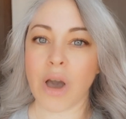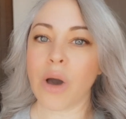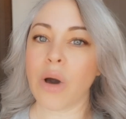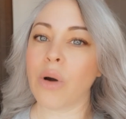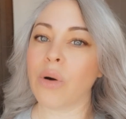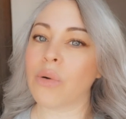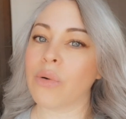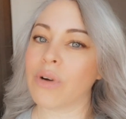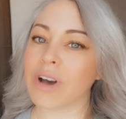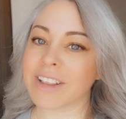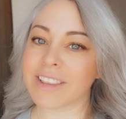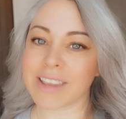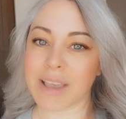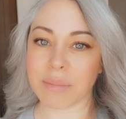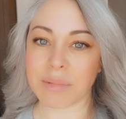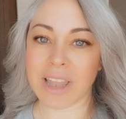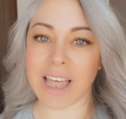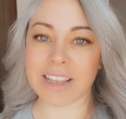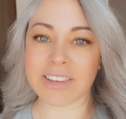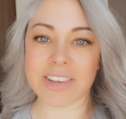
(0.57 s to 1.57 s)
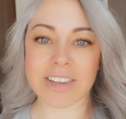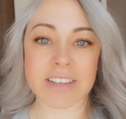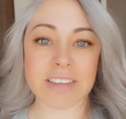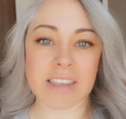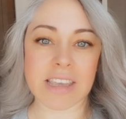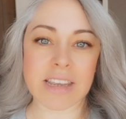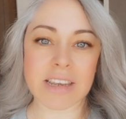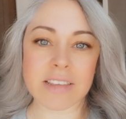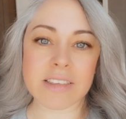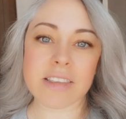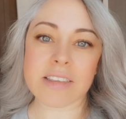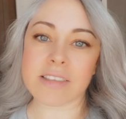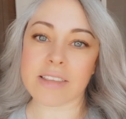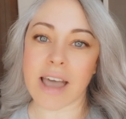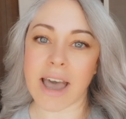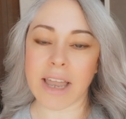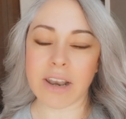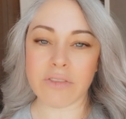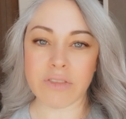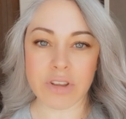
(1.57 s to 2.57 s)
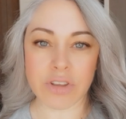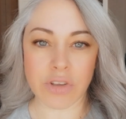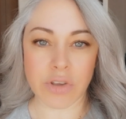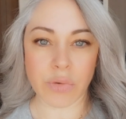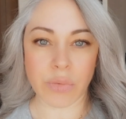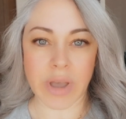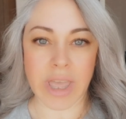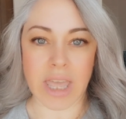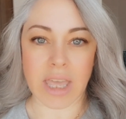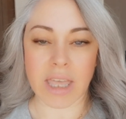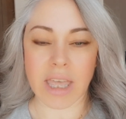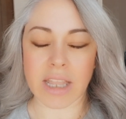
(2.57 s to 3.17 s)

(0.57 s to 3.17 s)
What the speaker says: What's up, legends? It is the start of a new week,